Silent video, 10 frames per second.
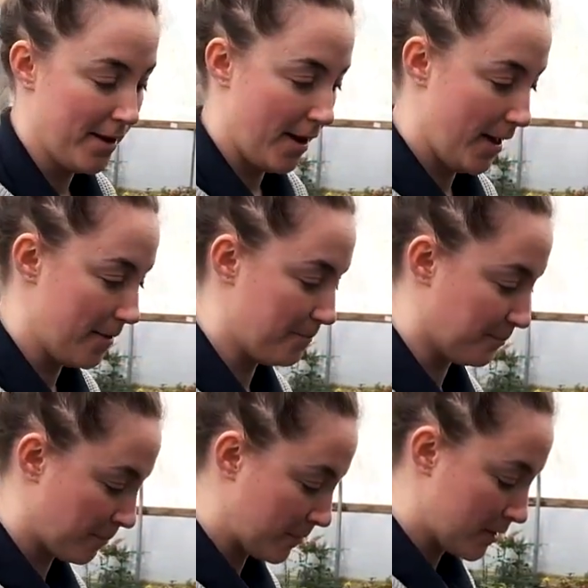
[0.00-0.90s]

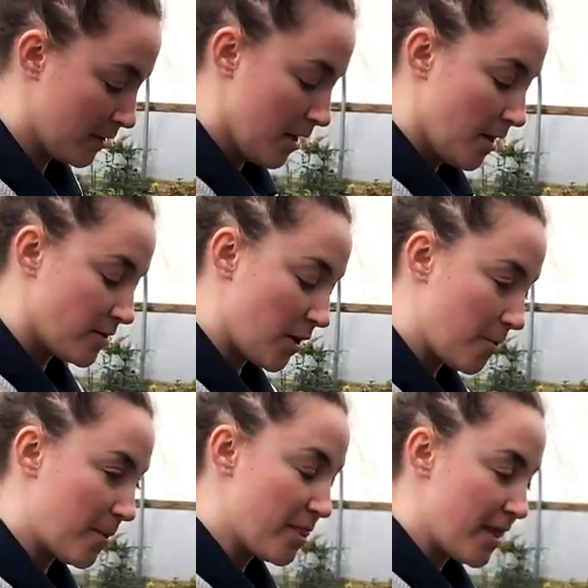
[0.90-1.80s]

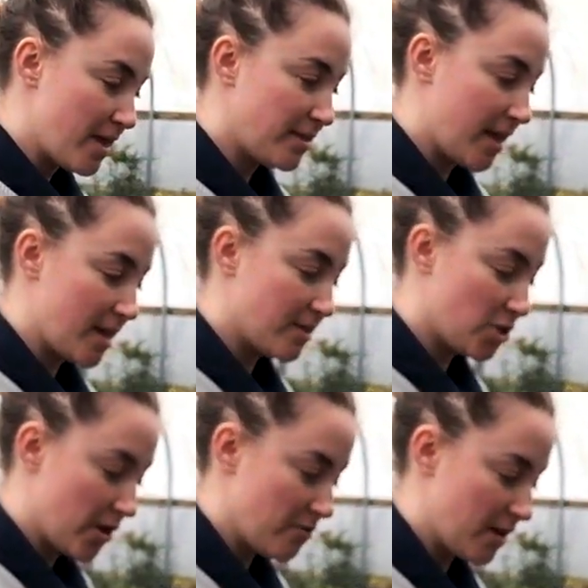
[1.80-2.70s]
But this is
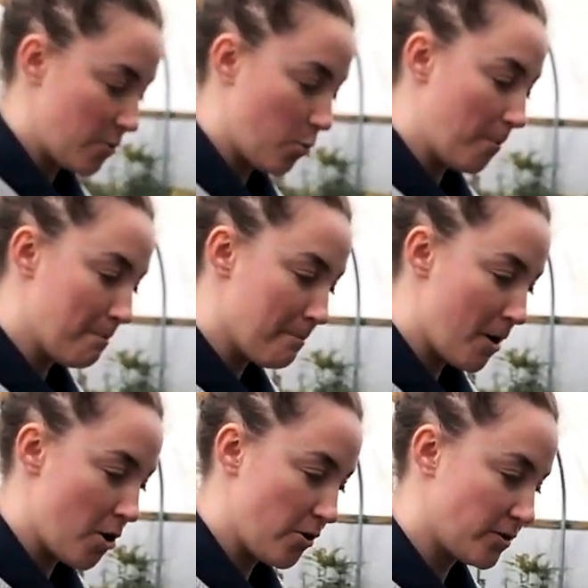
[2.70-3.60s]
generally what
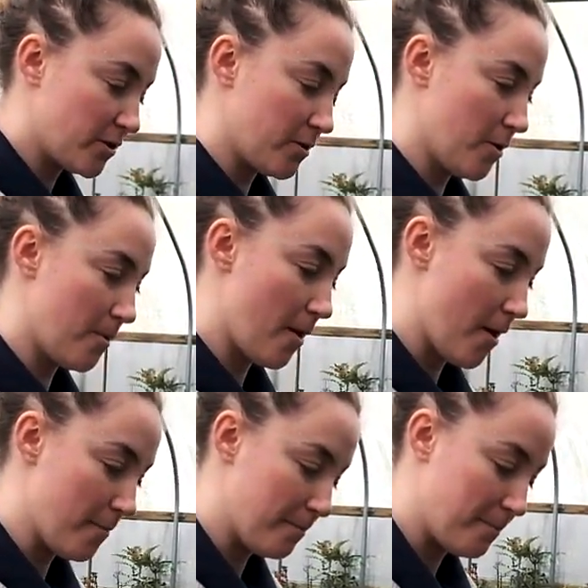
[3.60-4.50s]
most
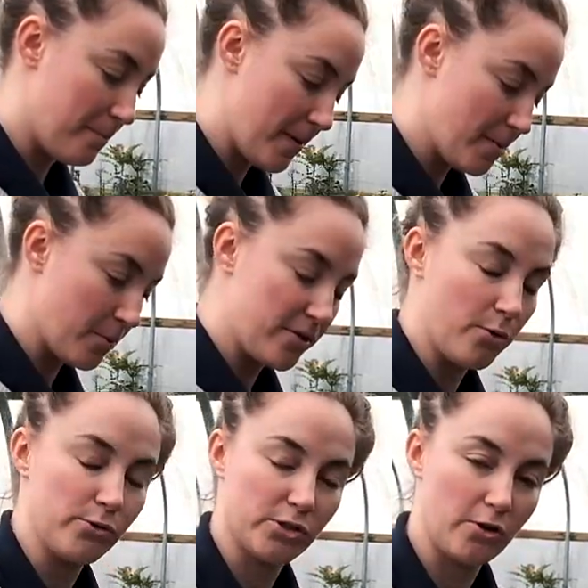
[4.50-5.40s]
people in the
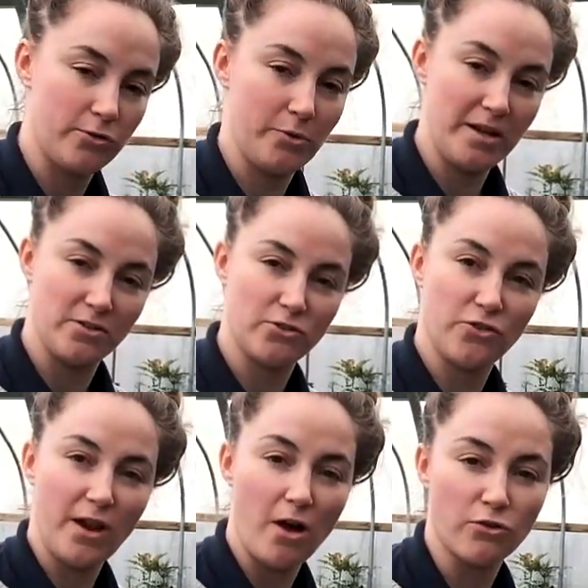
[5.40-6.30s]
horticultural
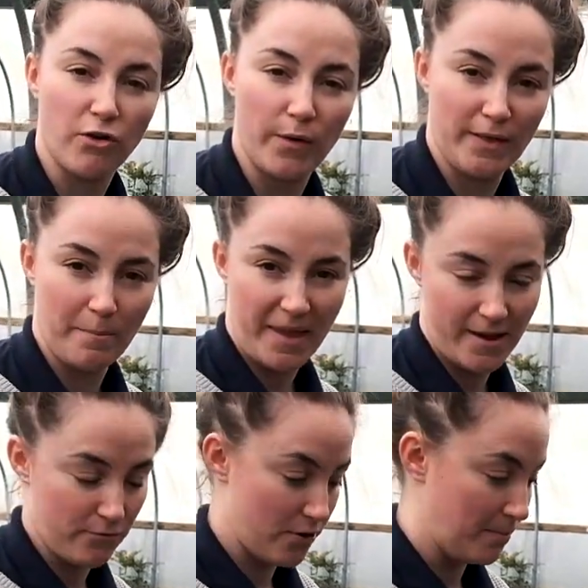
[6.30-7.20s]
industry are growing their
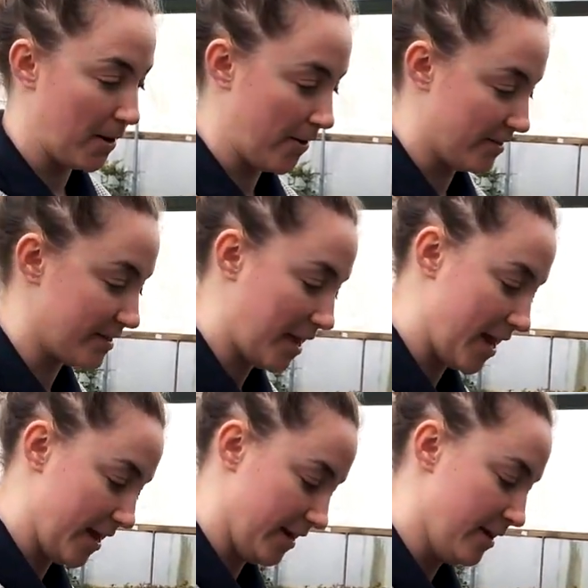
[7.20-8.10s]
peat-free plants
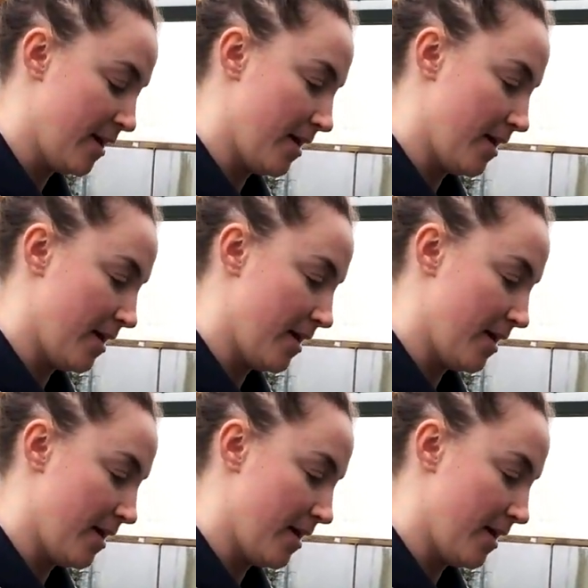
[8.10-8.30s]
in.